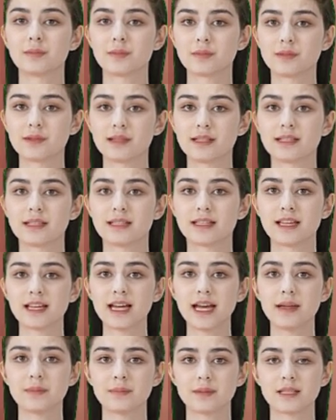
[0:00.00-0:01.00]
gestation
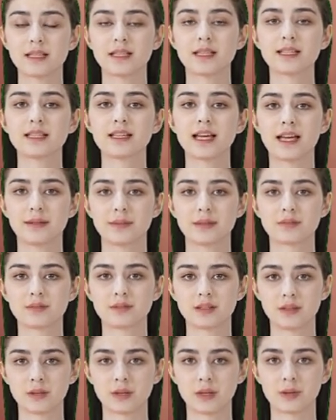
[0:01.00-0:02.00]
time is used by the
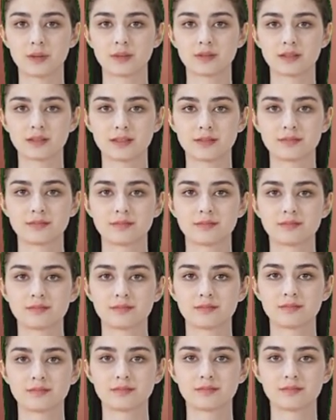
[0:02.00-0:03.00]
fetus to grow bigger
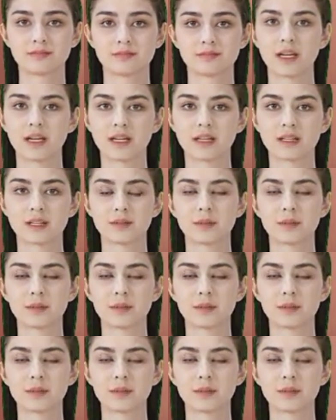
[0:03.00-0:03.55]
in size.